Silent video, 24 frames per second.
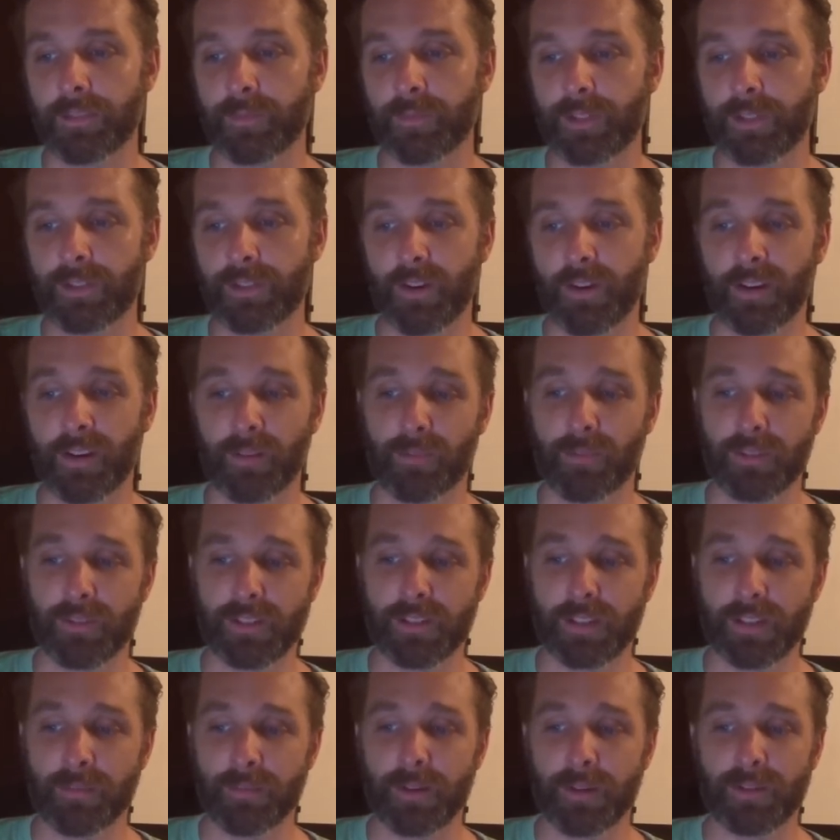we target
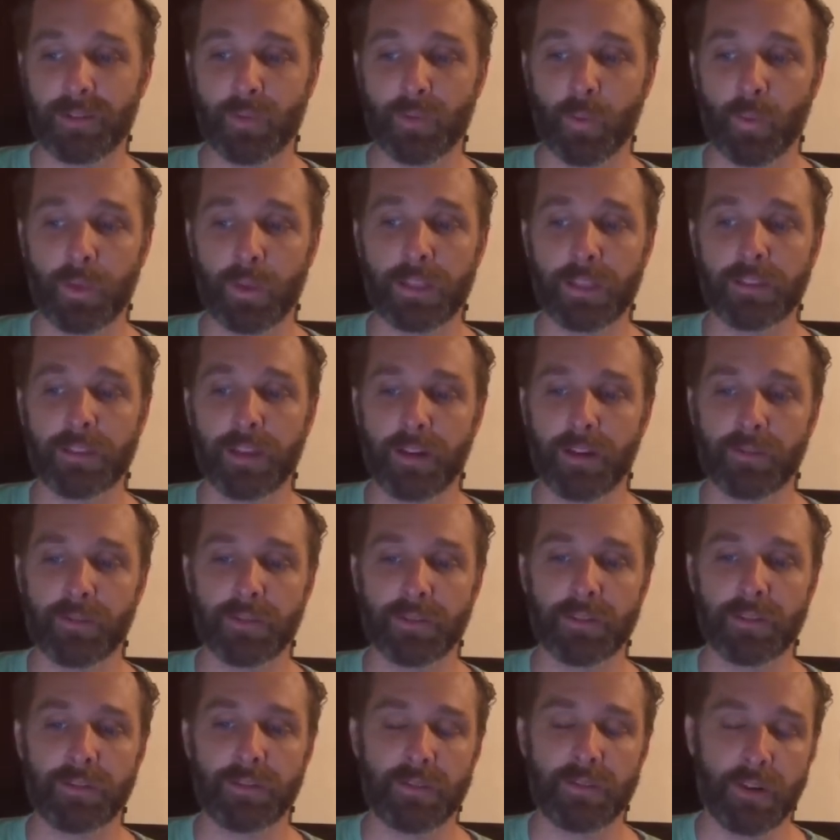printing about
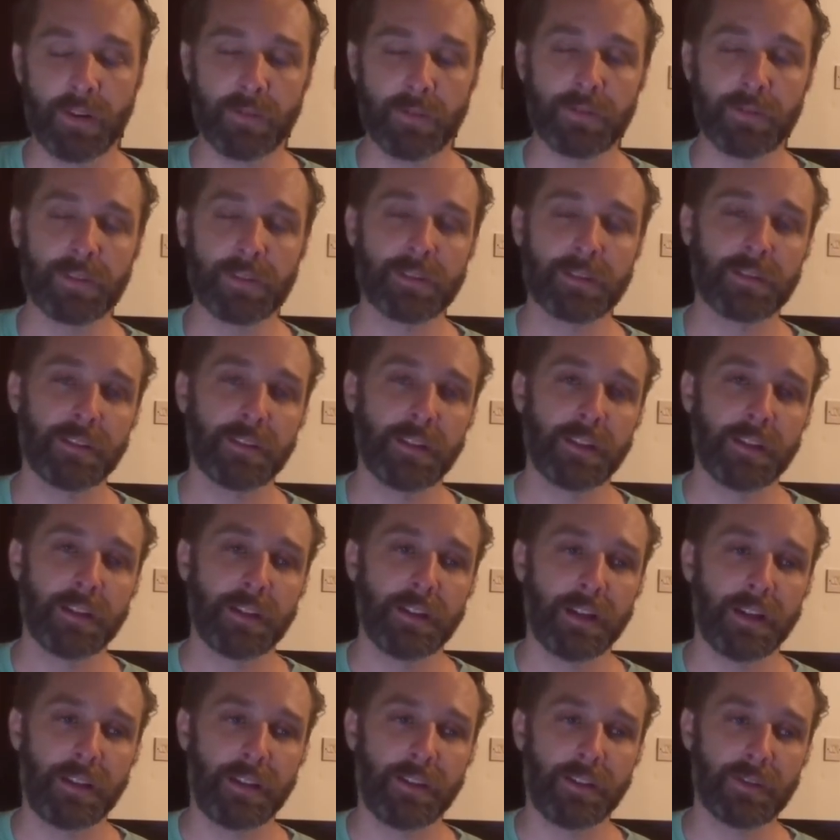20,000 notes,
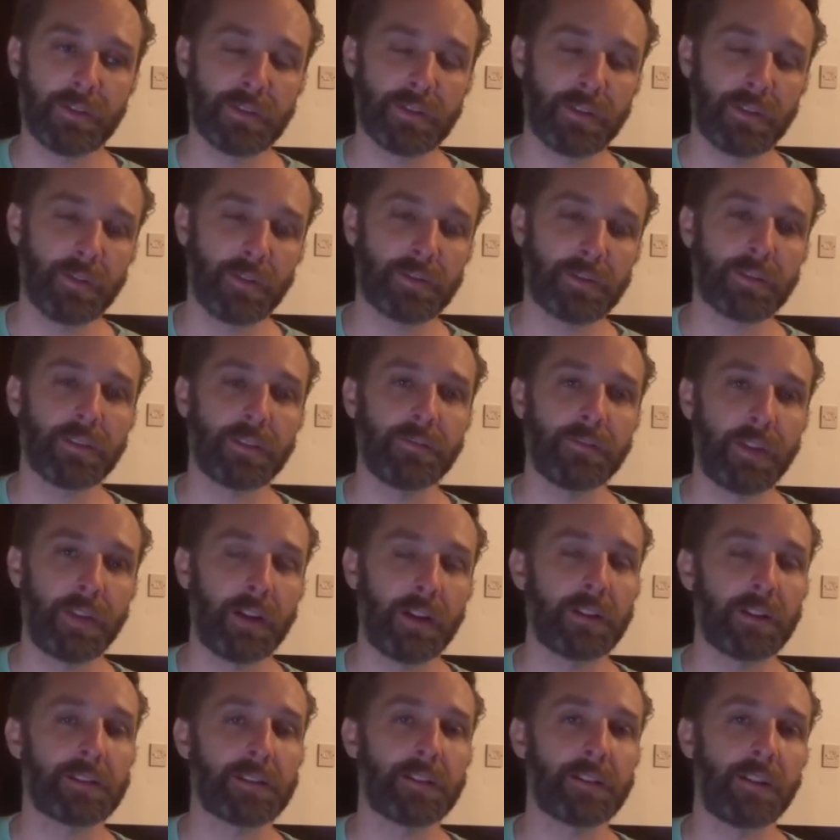and those notes are in
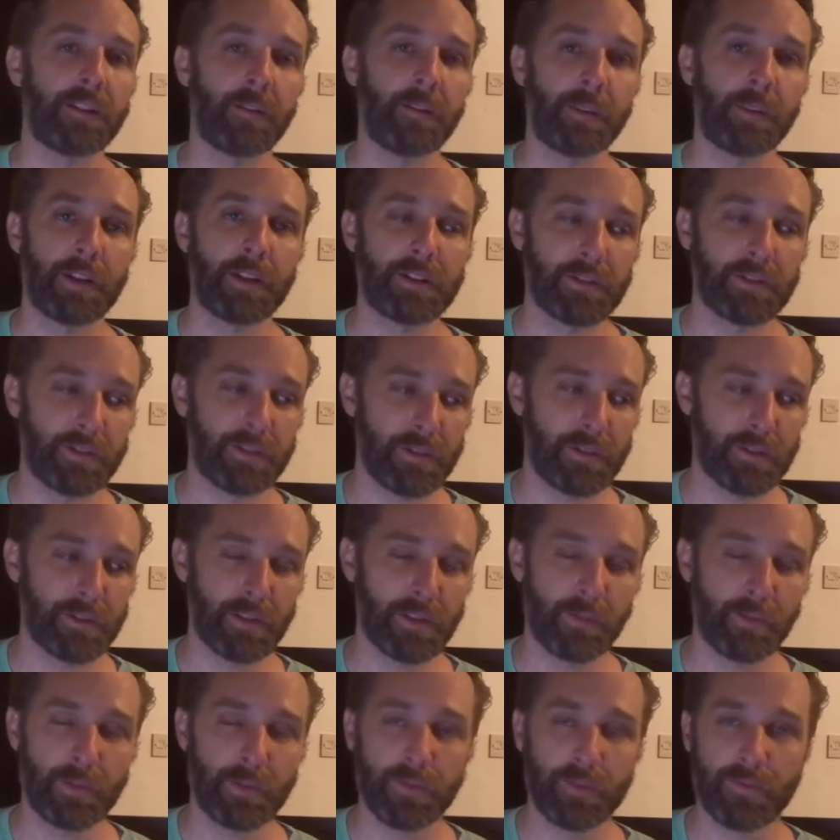various denominations.
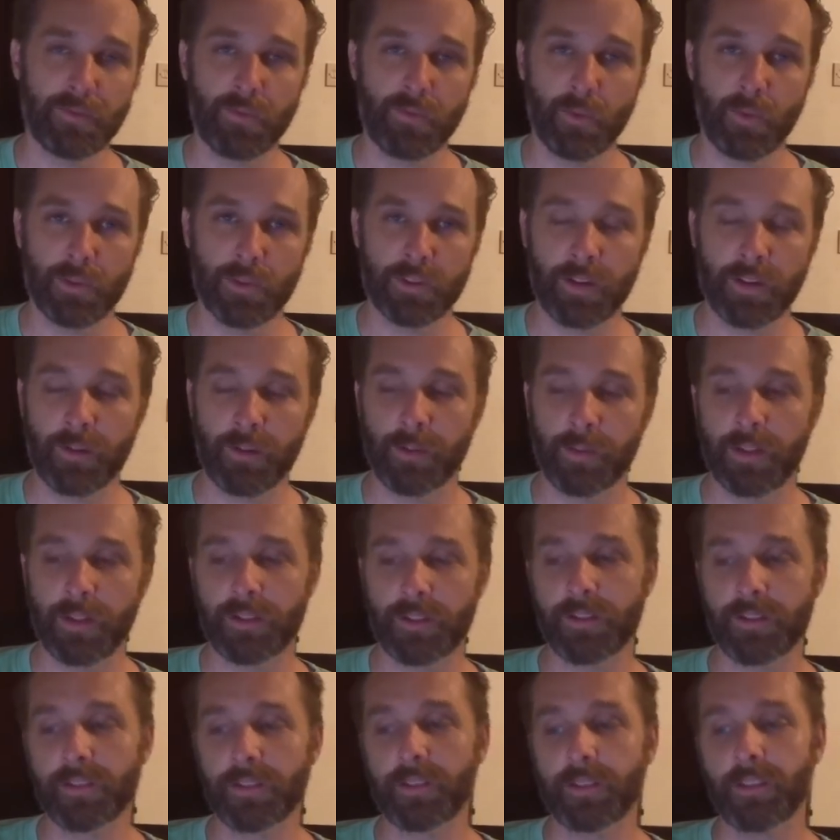Usually we do 4
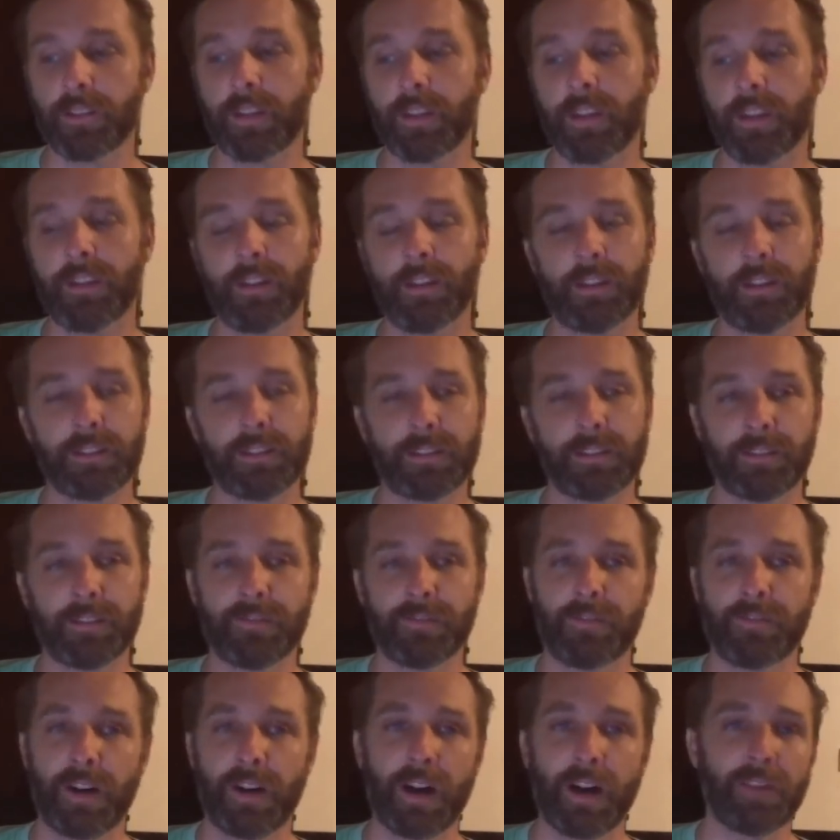denominations. In Kenya it's a
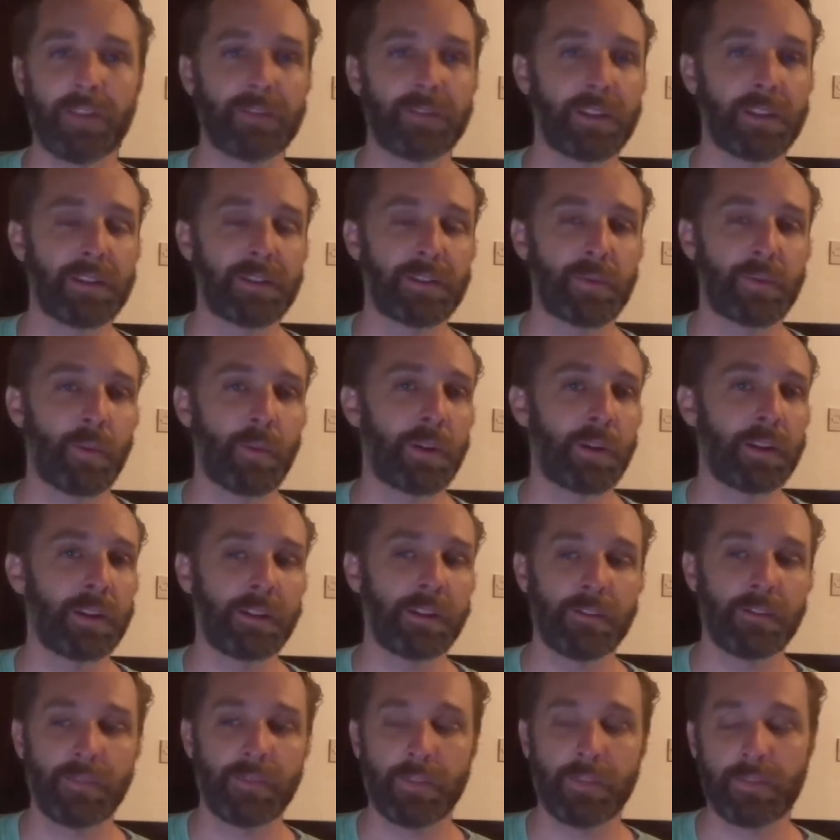5, 10, 20, and a
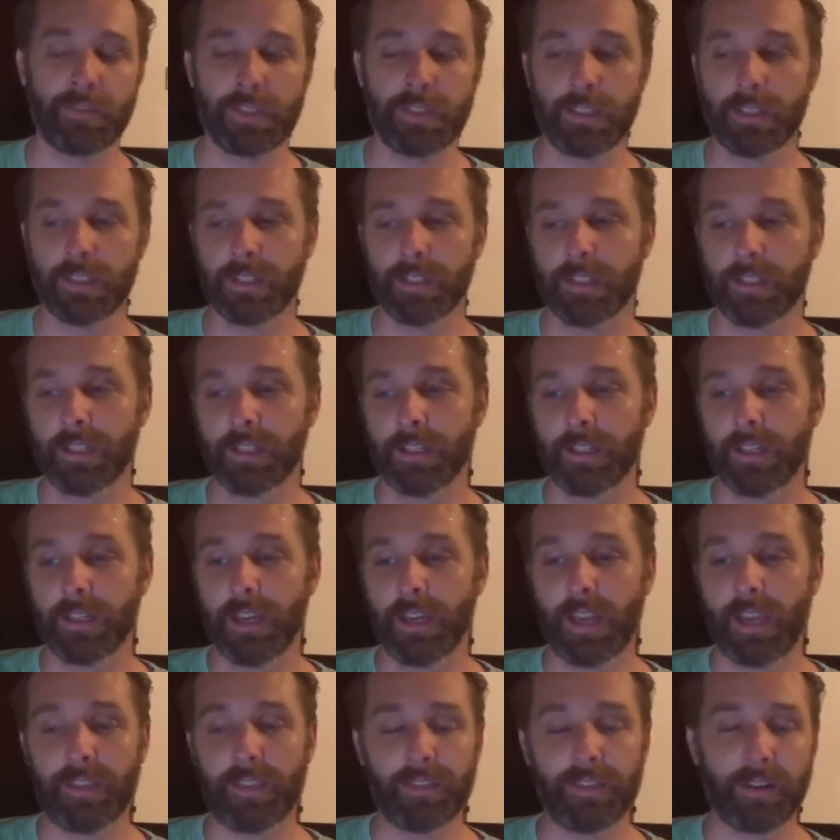50,
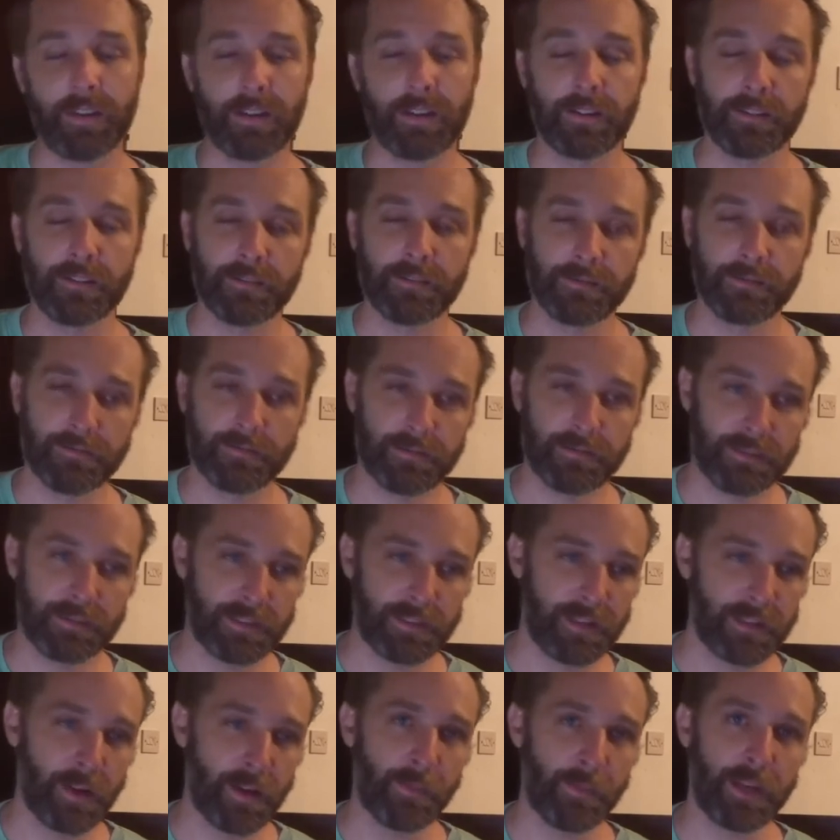and they're
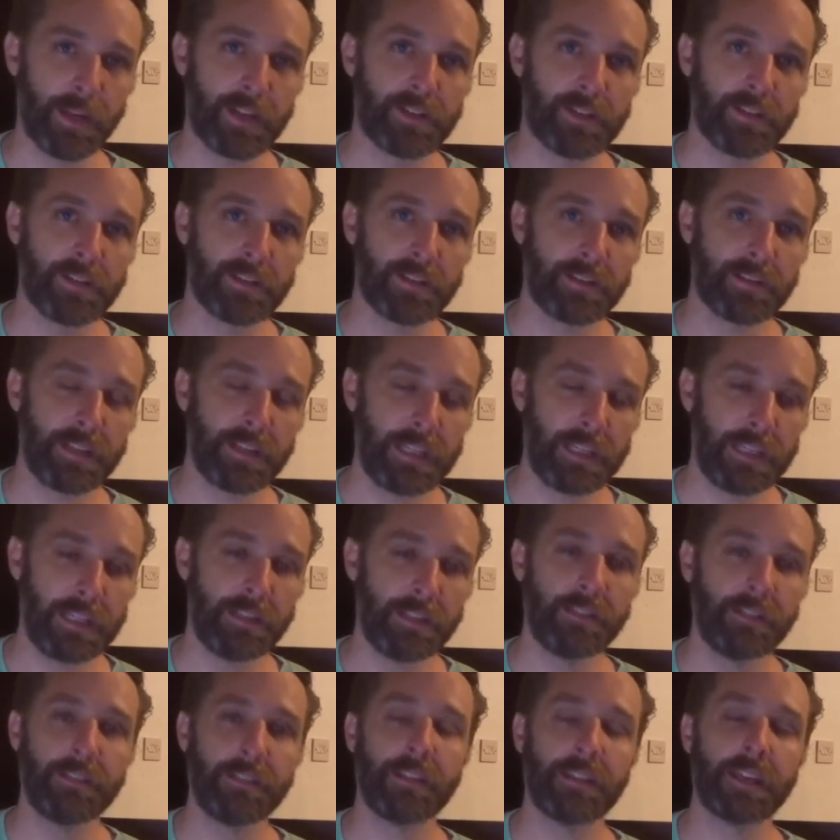denominations
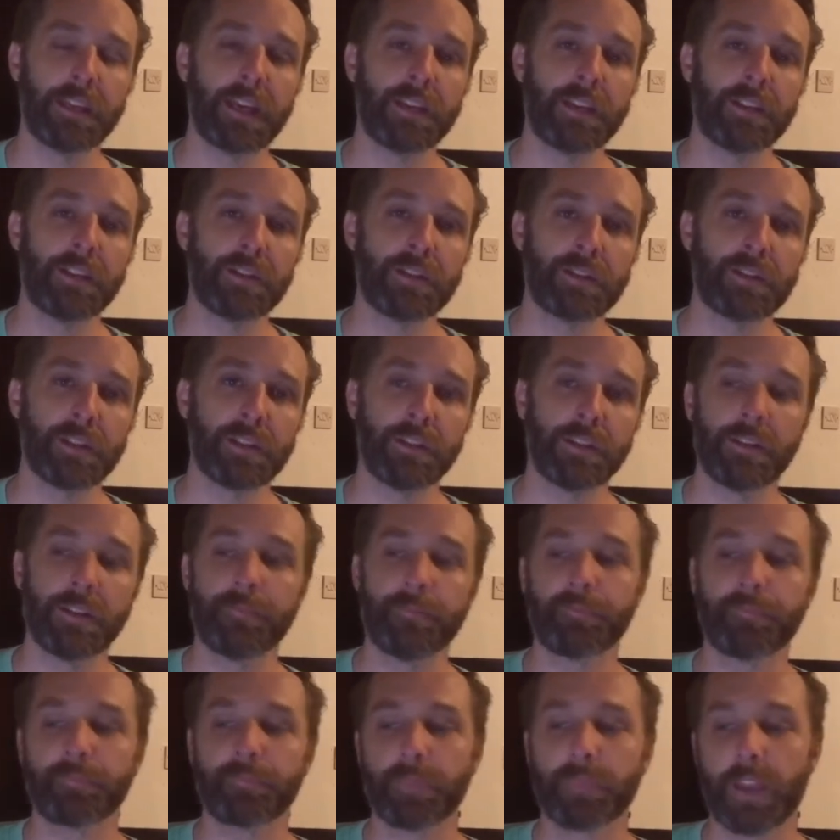in the Kenyan shilling,
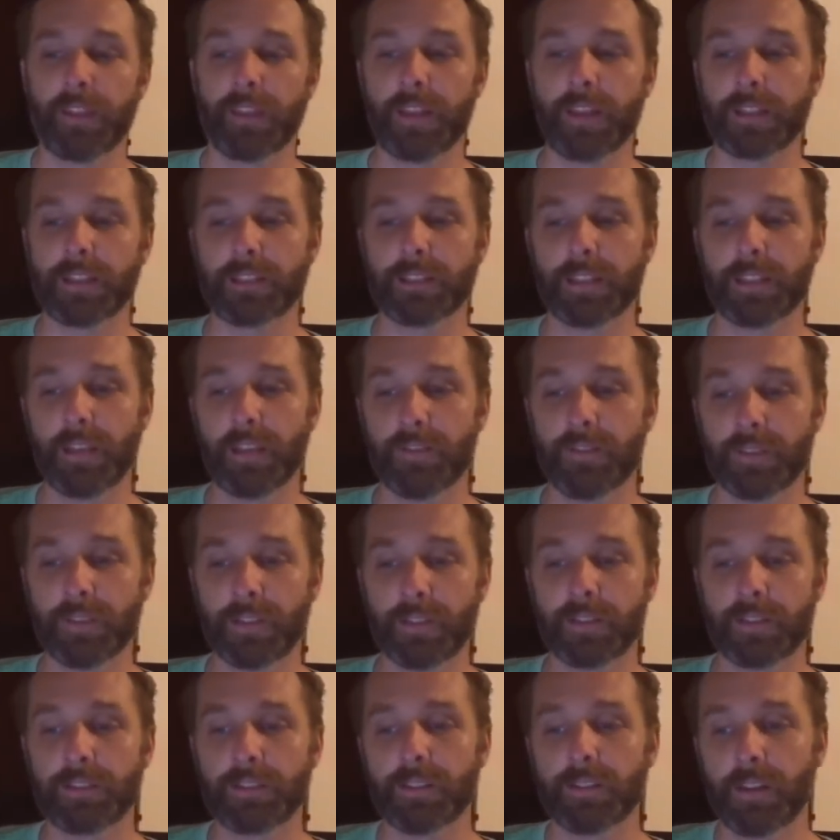and that saves
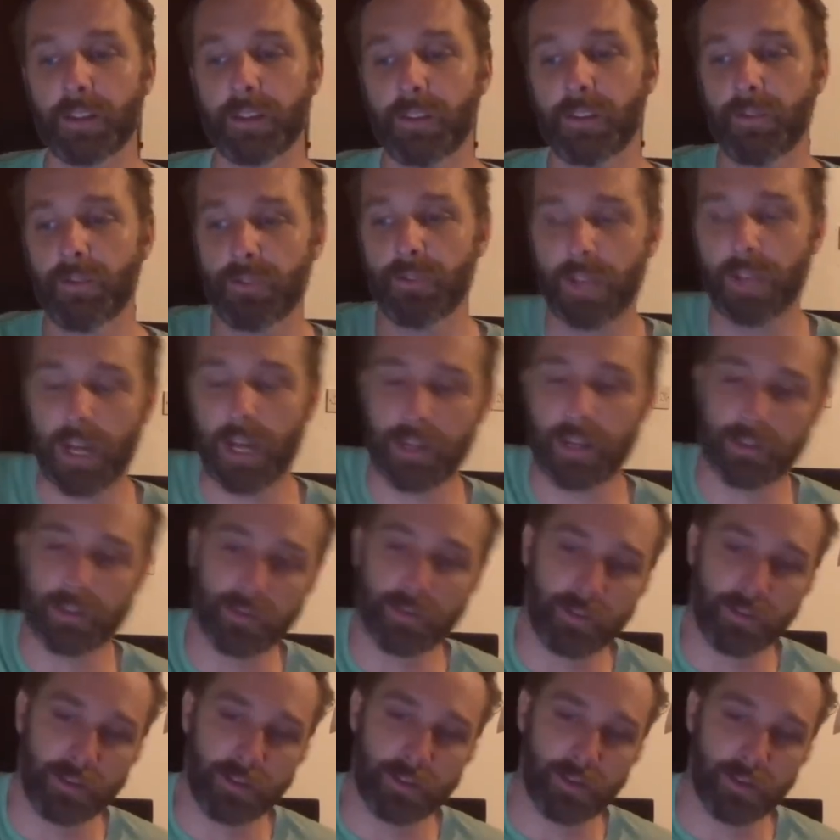us a huge
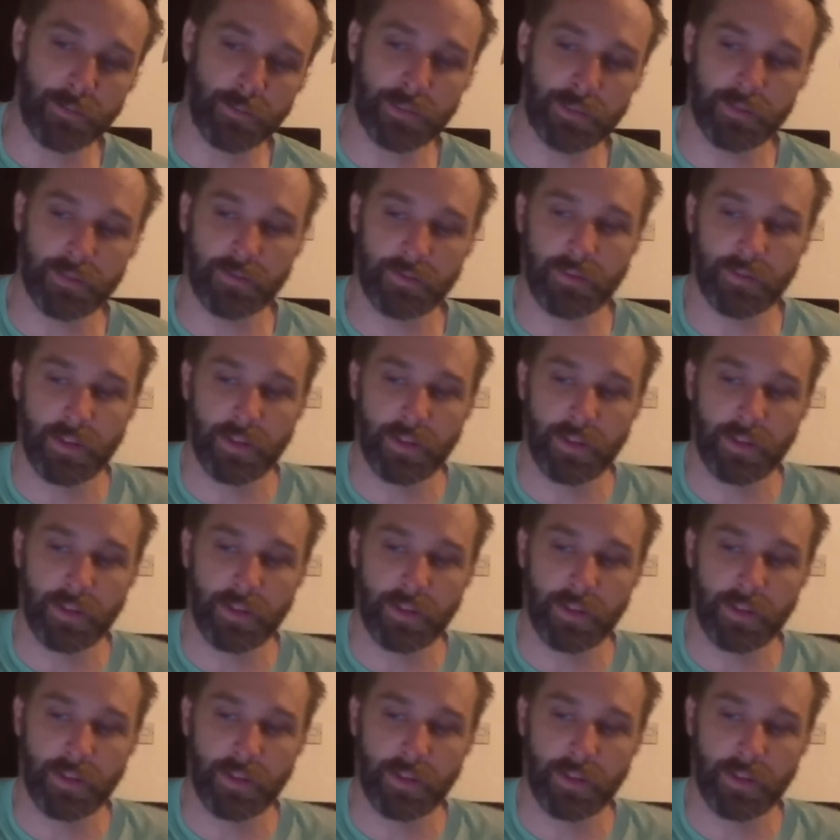hassle in terms of